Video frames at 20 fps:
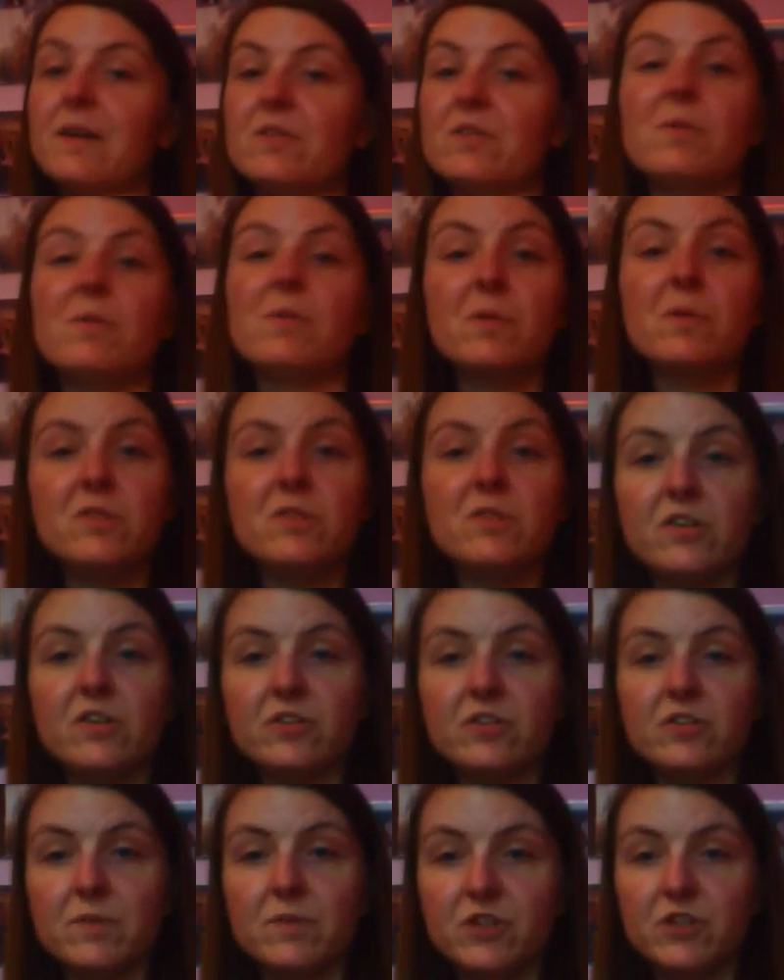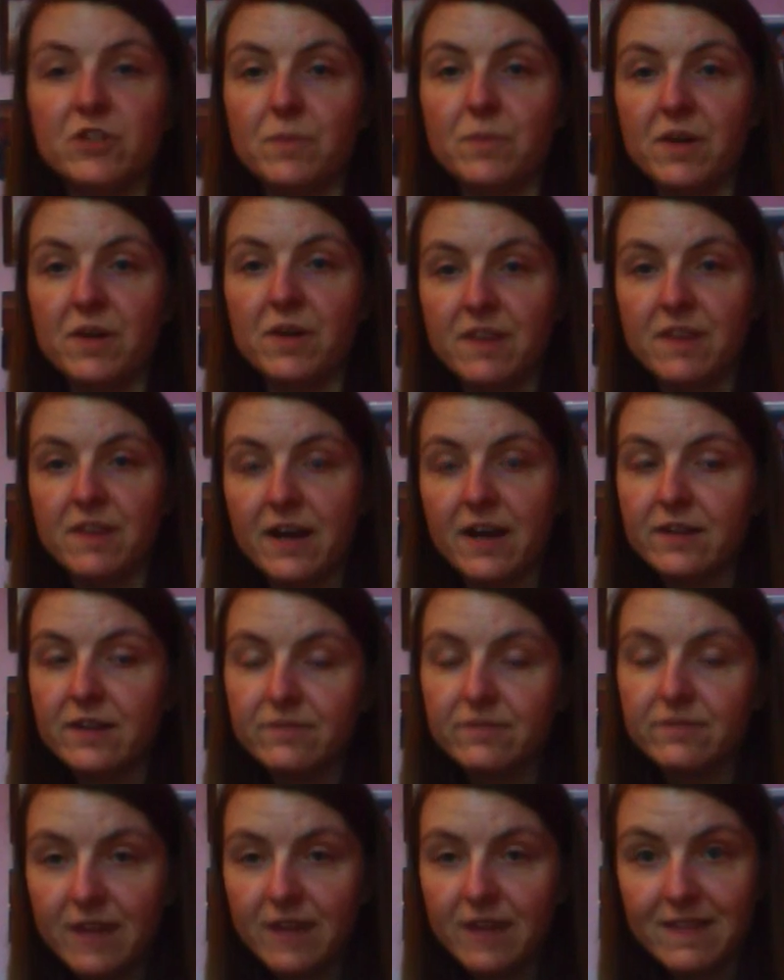So I'm not going to talk too much about
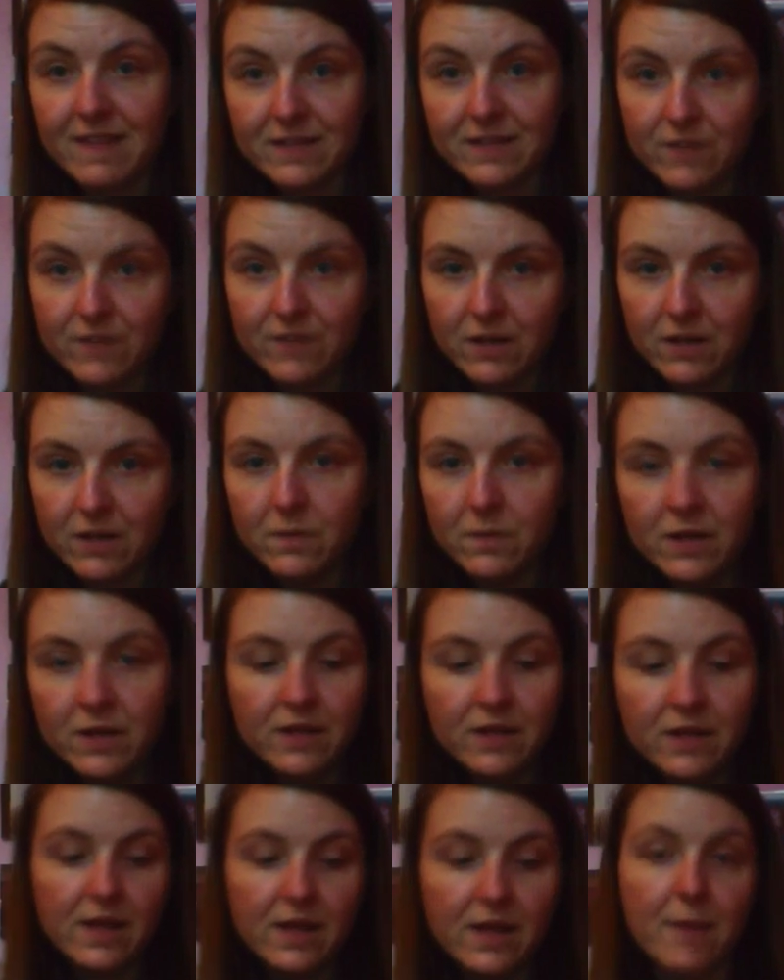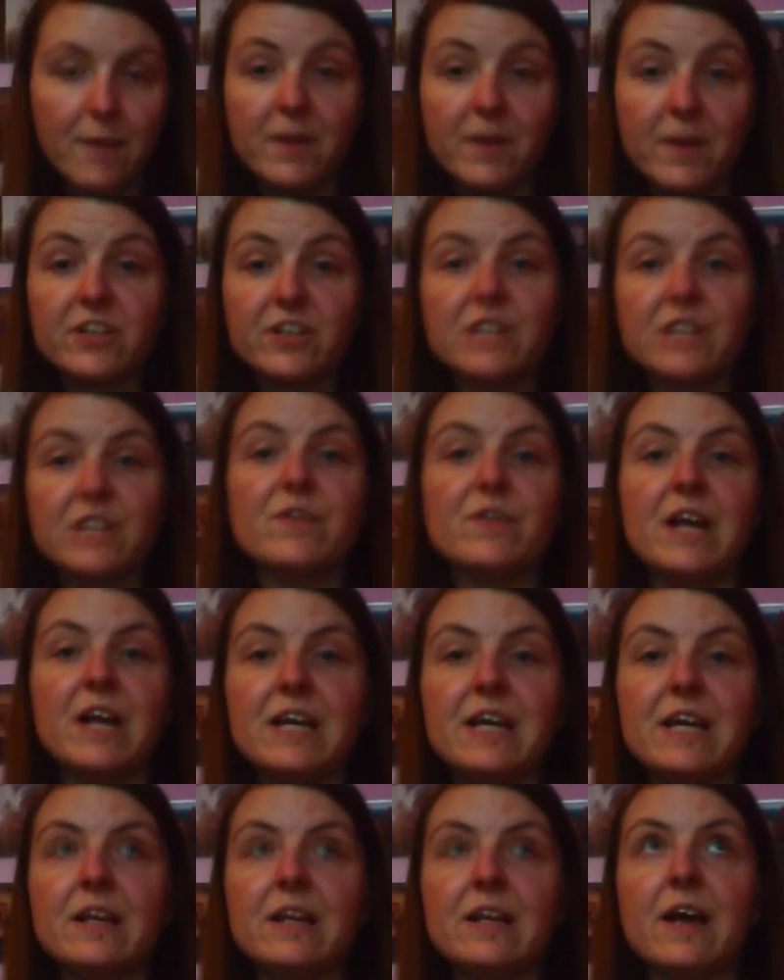that in this video. I apologise for the
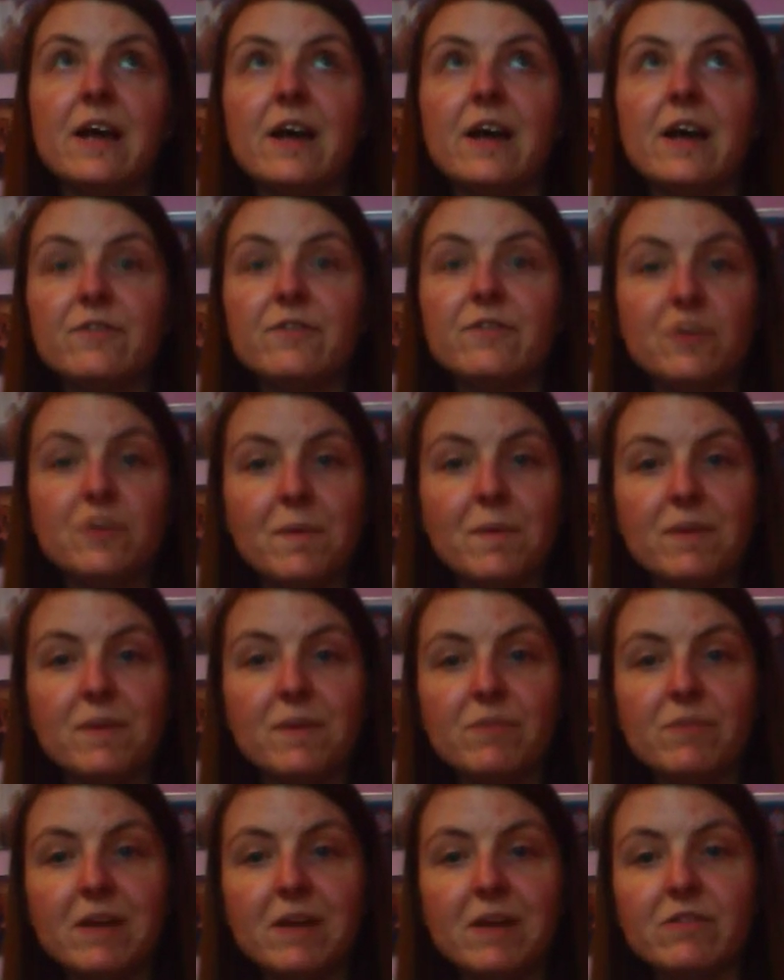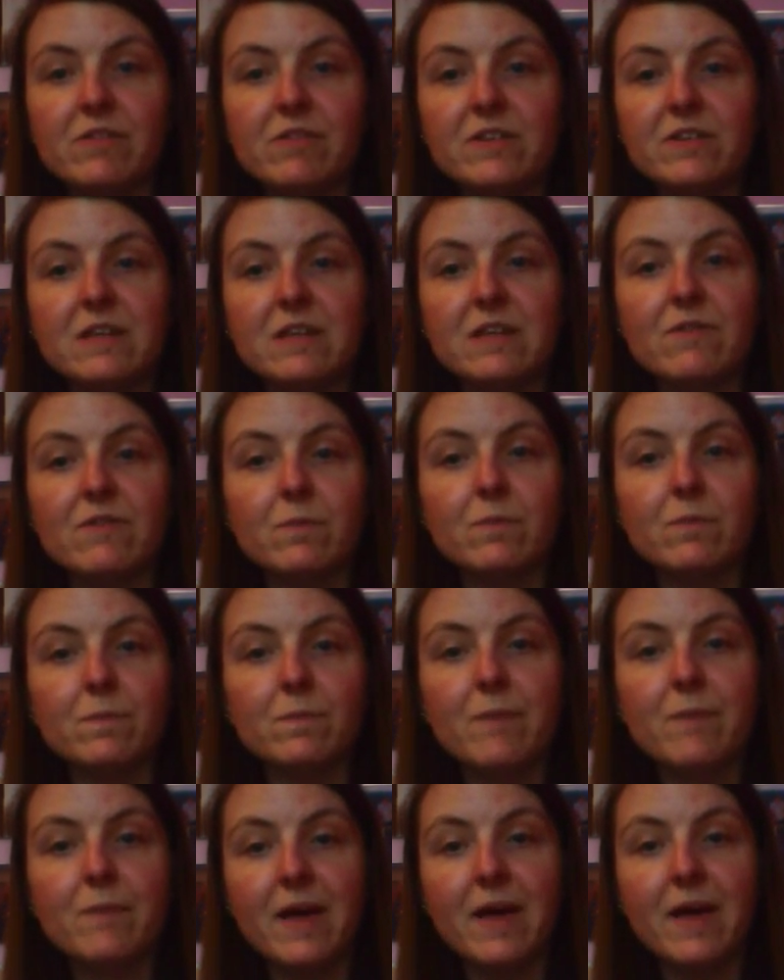lighting. I have turned my bedroom light on to see if it
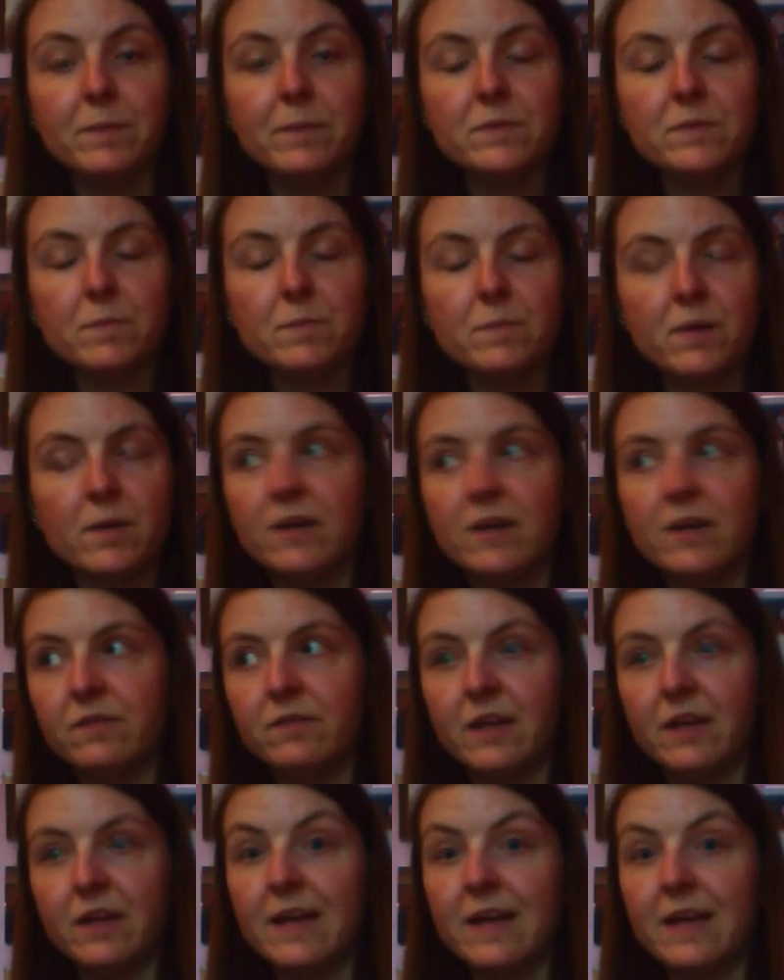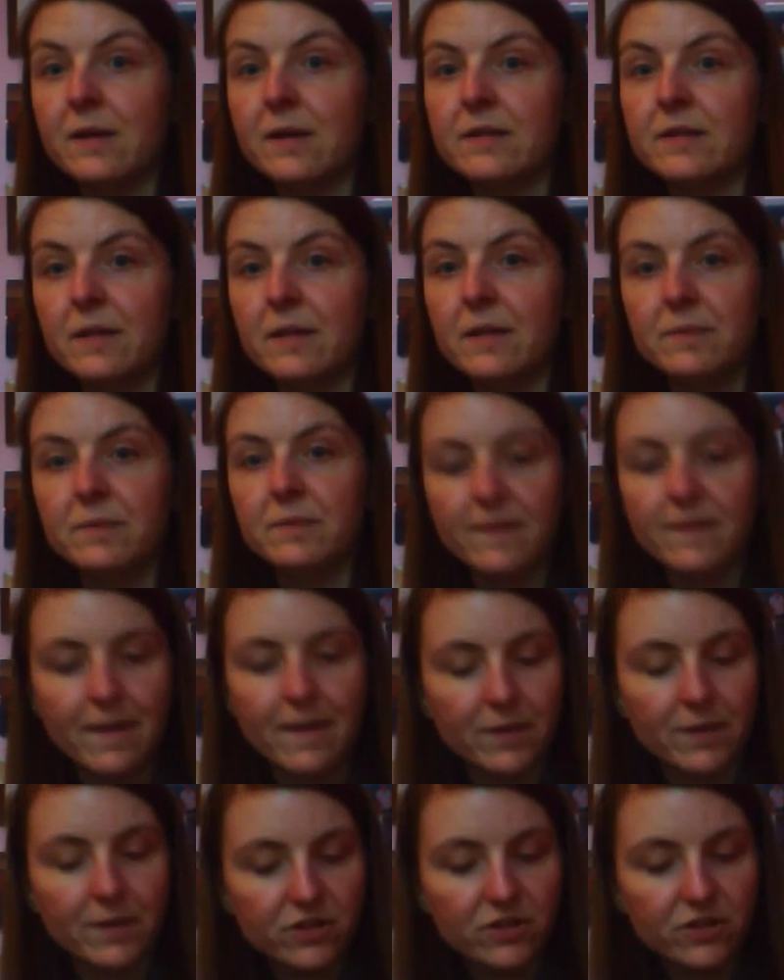helps, but I don't think it's helped
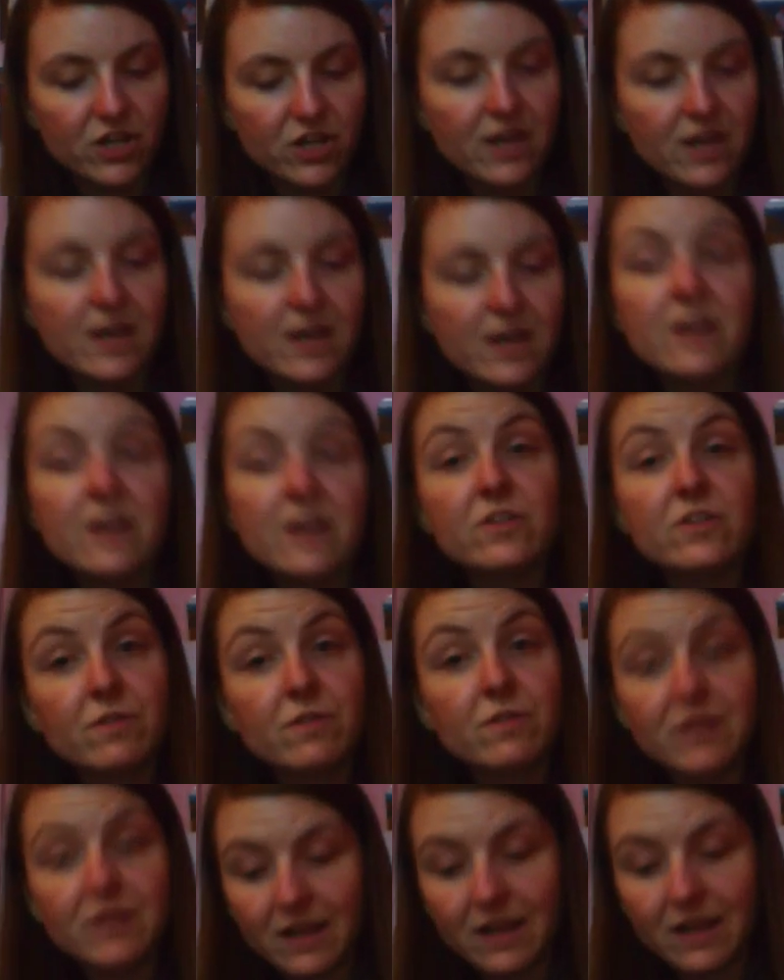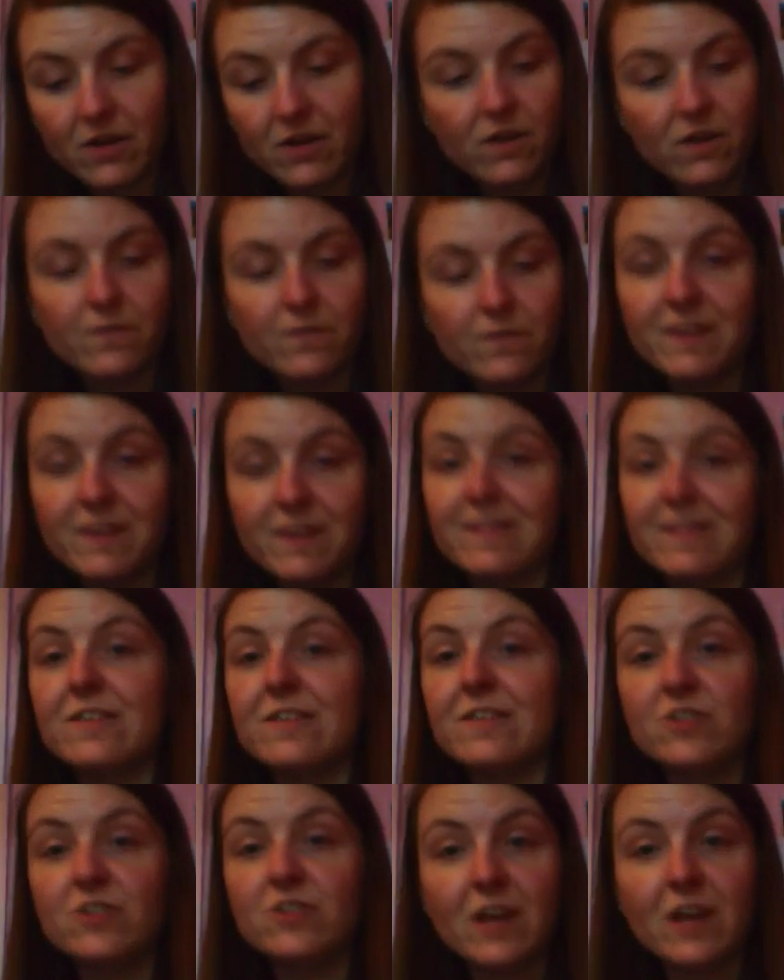that much. So I'm going to kick it off with
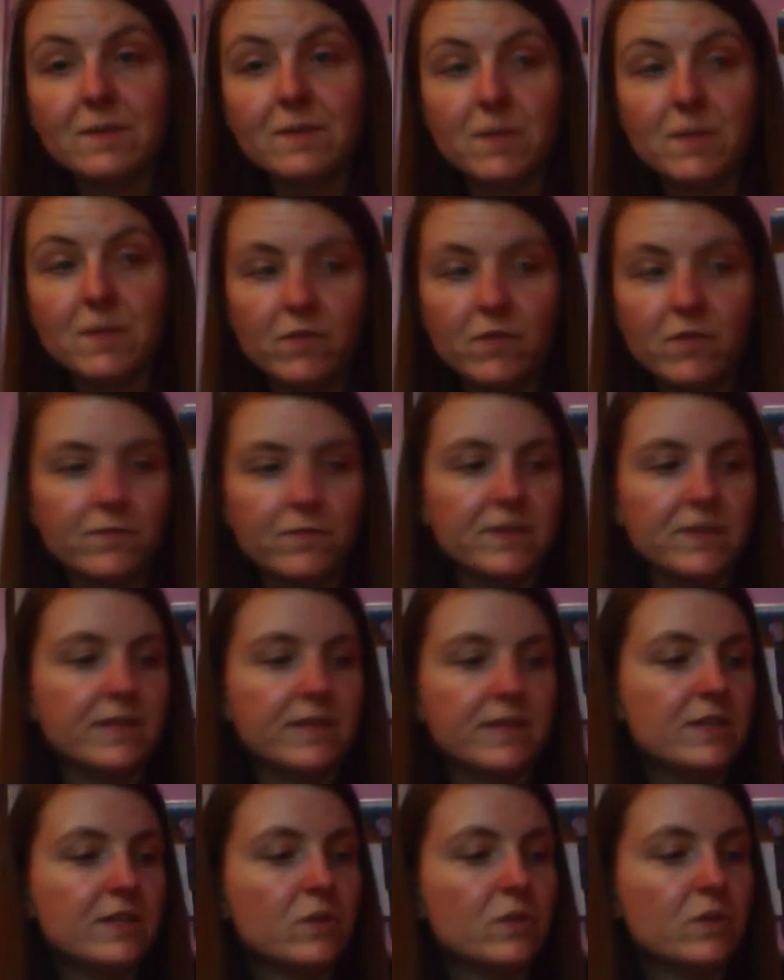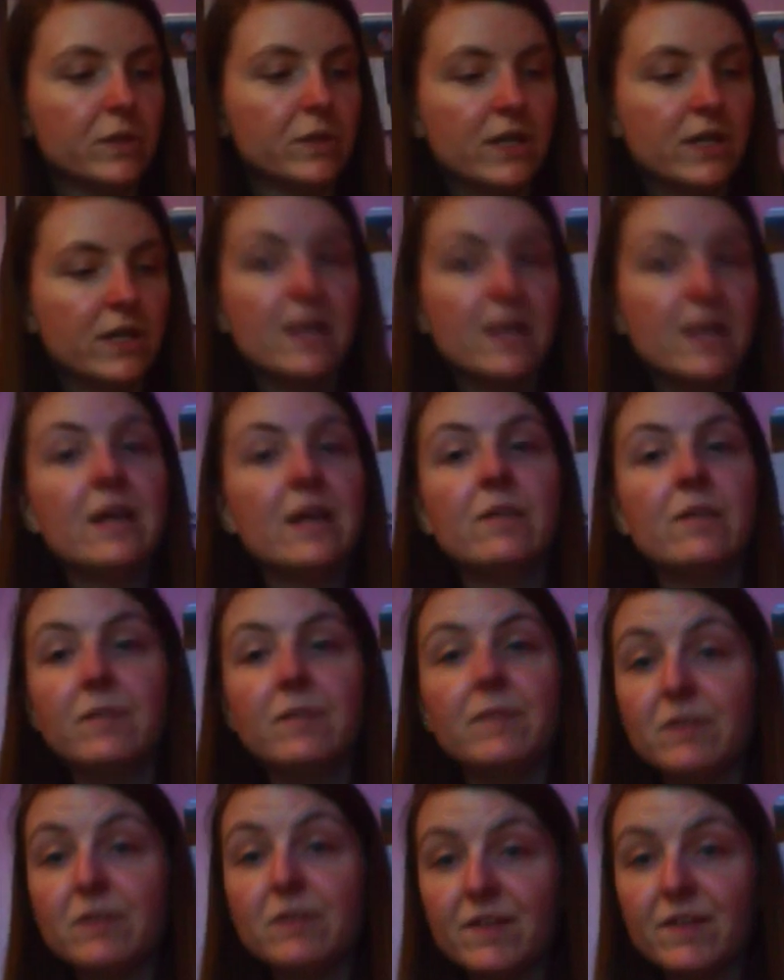the two items I bought from the Disney store.
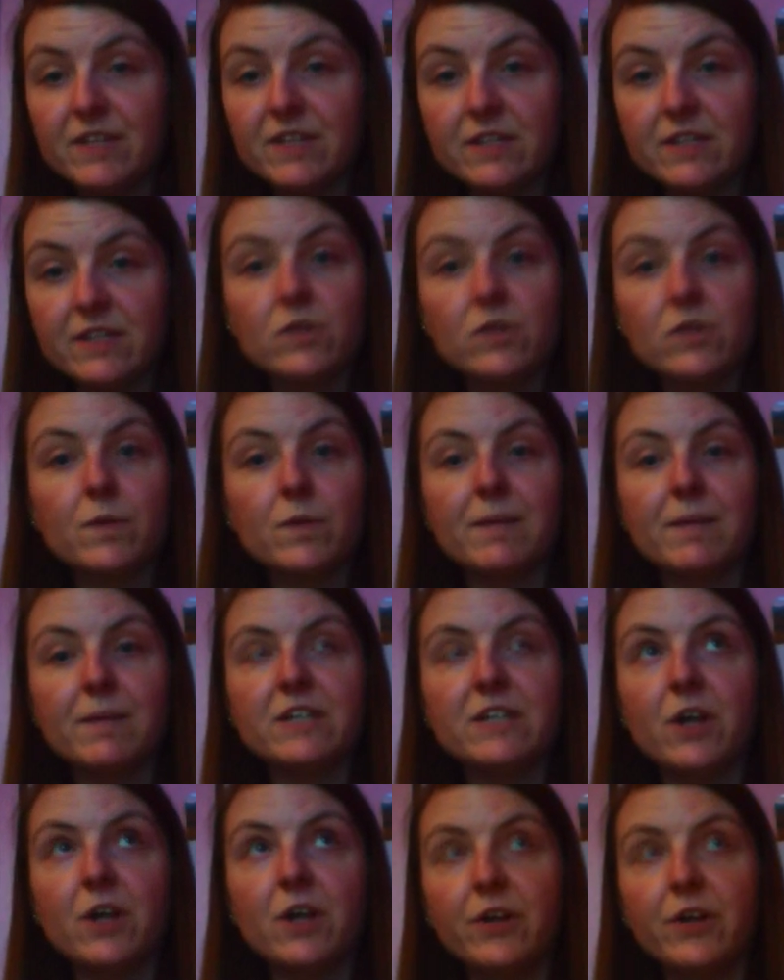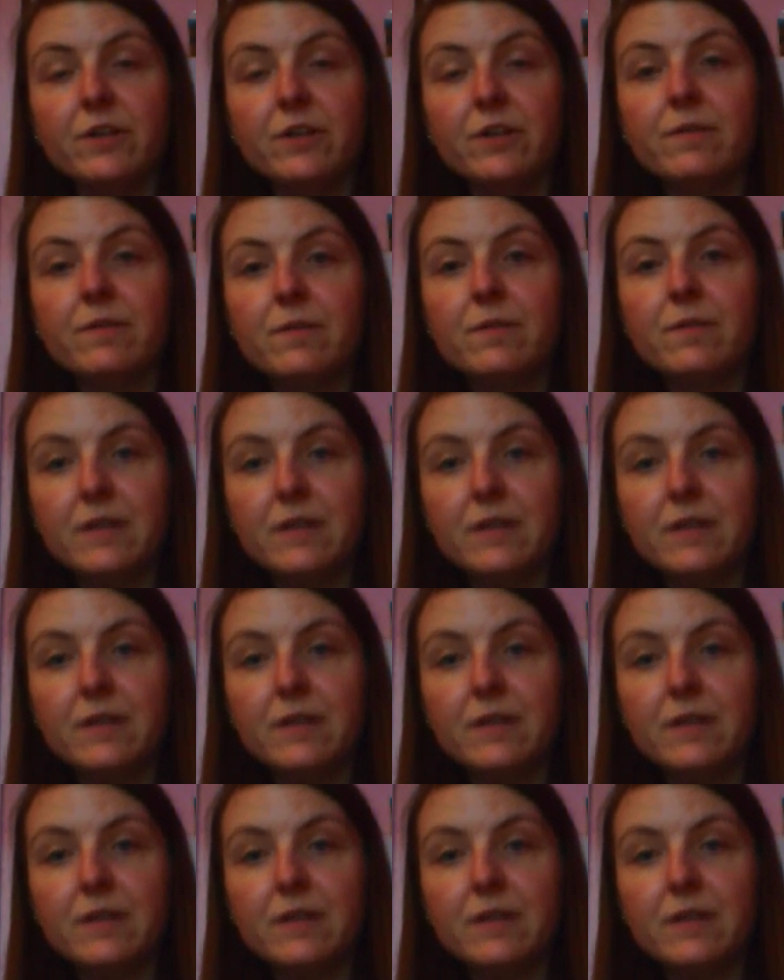We don't have a Disney store in my town.